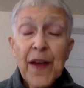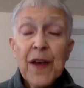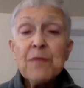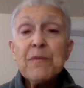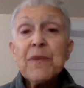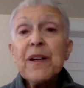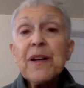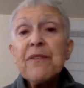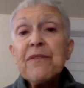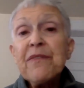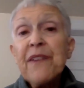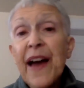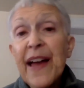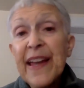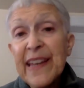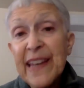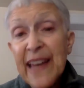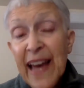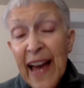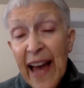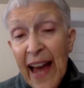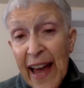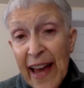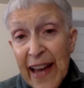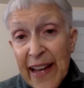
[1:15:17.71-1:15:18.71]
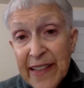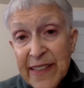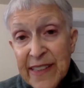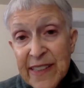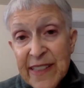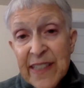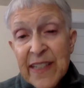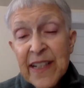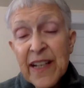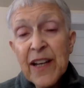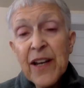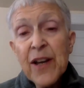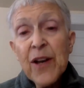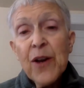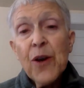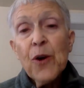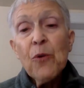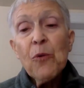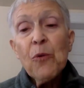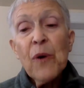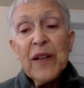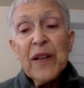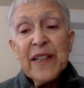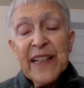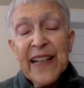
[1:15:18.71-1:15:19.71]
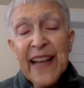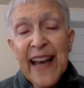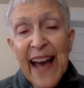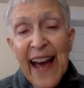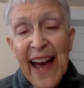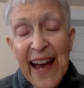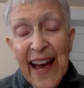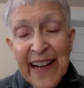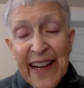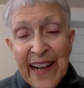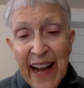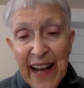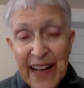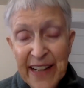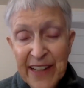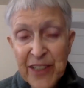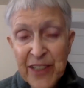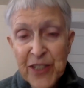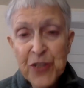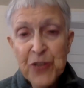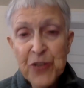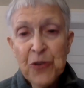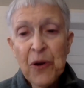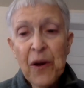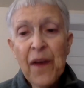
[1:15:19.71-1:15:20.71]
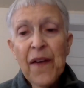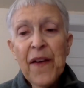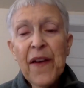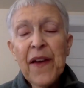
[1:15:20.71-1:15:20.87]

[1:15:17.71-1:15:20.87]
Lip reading: But if I can't, what can I do